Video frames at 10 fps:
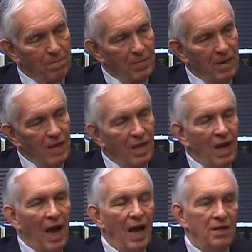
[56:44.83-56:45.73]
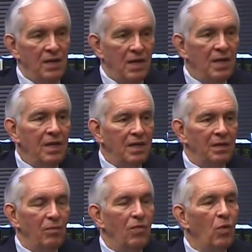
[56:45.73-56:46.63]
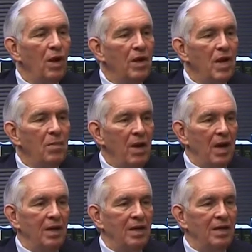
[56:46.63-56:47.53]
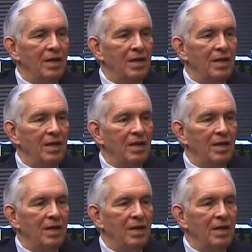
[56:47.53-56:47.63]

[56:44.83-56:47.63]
that? I did before I came back,